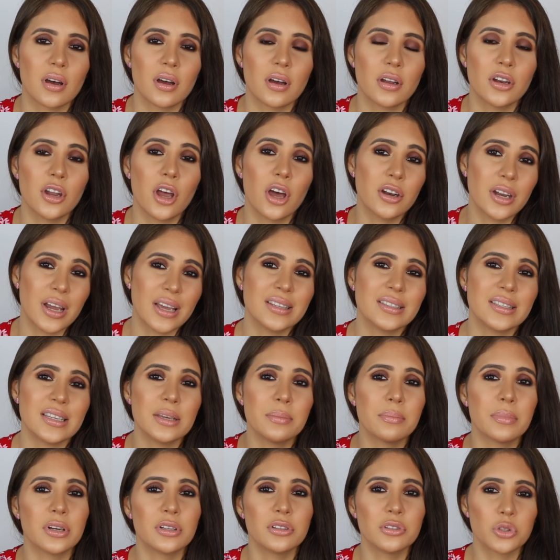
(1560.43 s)
not
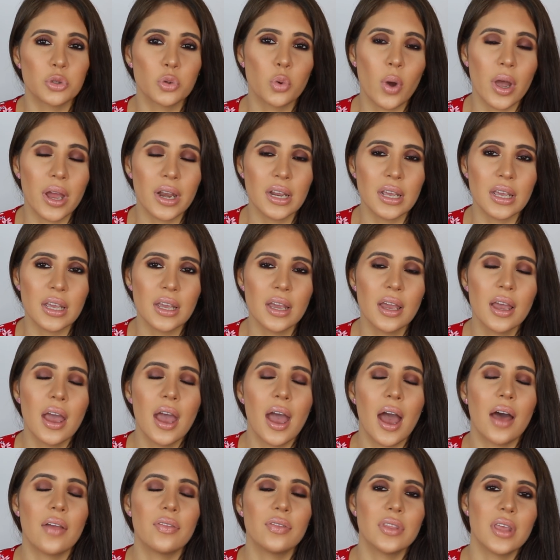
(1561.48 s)
19 but 20,
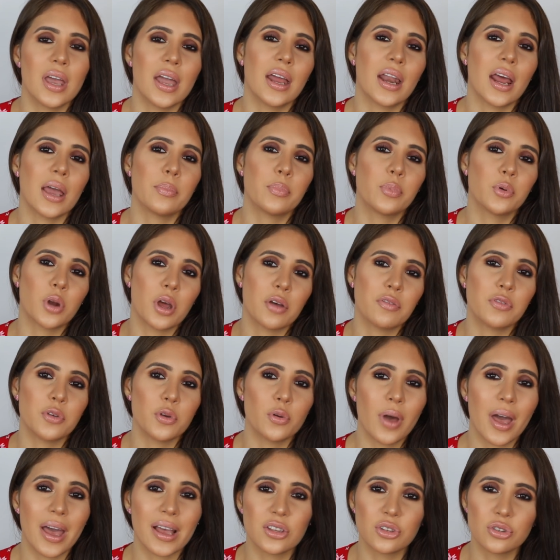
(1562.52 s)
and then I put a
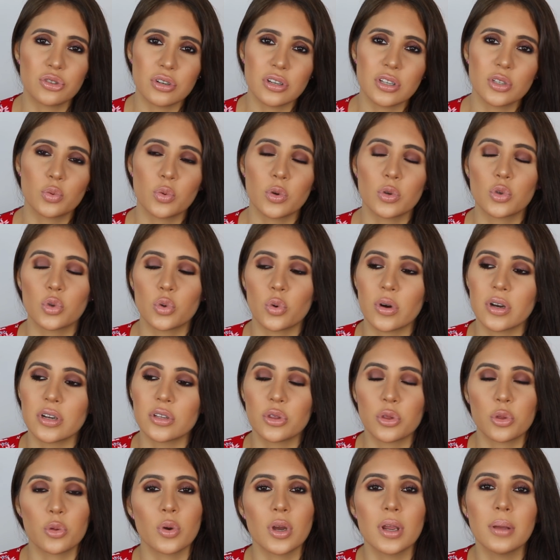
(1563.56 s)
few extras, which
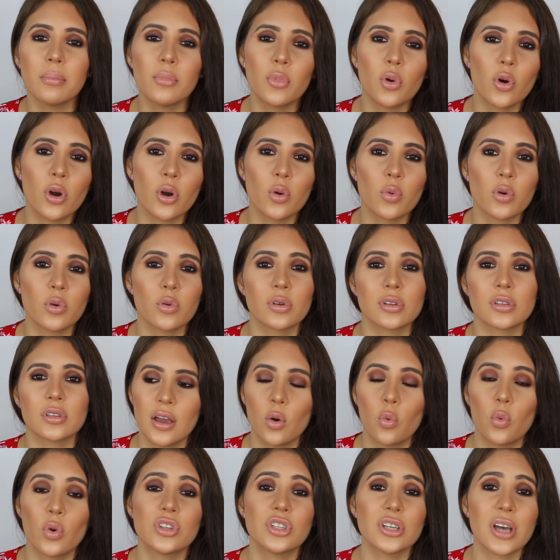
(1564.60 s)
were 3 more,
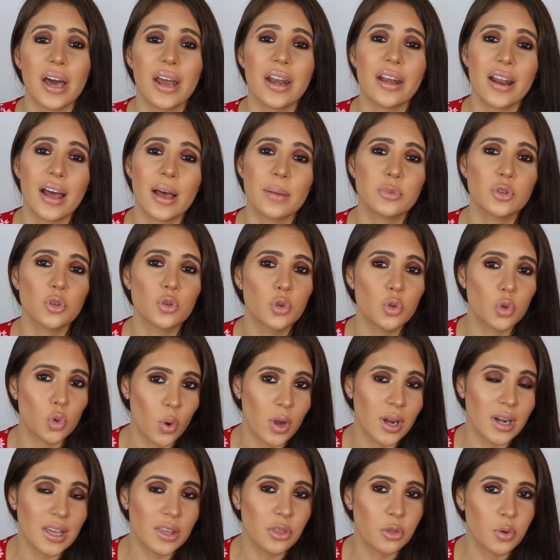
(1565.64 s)
which added up to
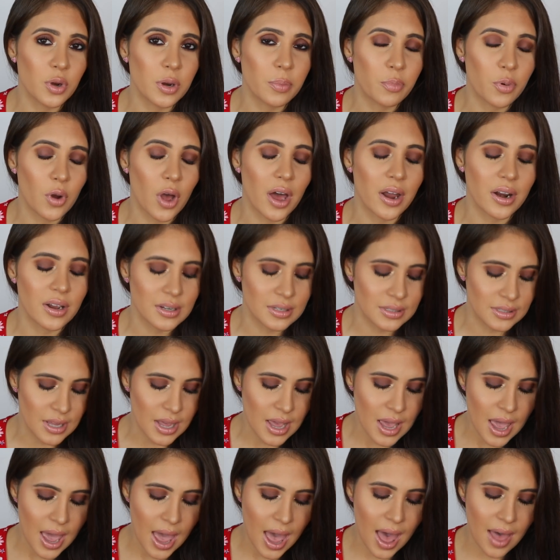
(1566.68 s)
23 products.
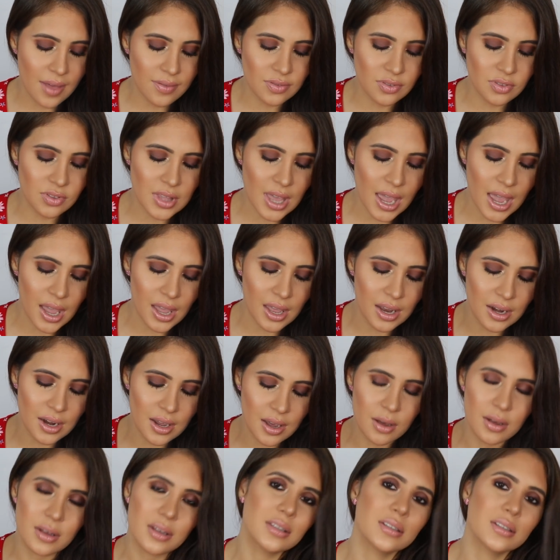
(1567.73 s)
And then